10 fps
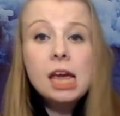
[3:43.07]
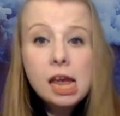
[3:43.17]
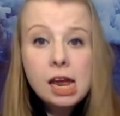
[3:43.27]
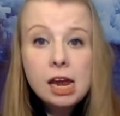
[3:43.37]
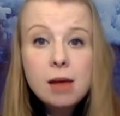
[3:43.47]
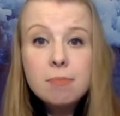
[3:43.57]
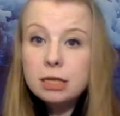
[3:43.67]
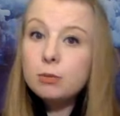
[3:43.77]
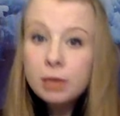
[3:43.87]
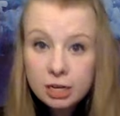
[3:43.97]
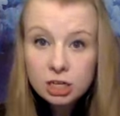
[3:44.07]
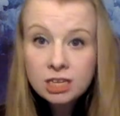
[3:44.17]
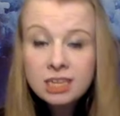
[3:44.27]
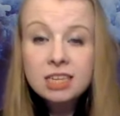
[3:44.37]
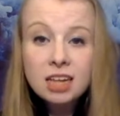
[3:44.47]
in Miss
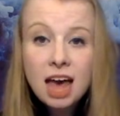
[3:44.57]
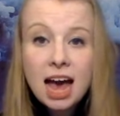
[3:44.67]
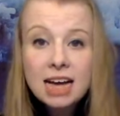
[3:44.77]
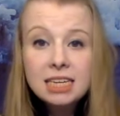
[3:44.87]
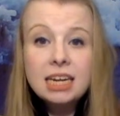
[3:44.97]
Peterson's class,